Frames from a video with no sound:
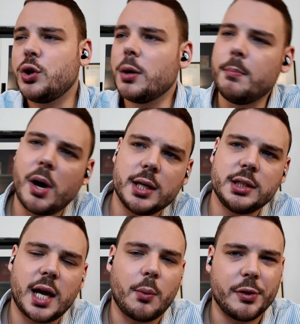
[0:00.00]
combine
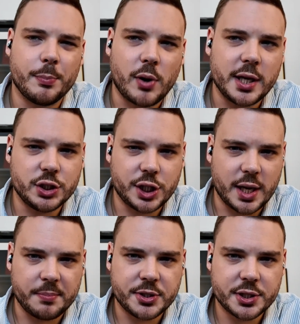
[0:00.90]
that with brain
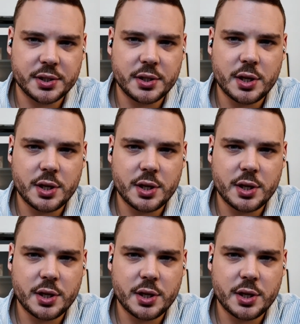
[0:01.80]
chips,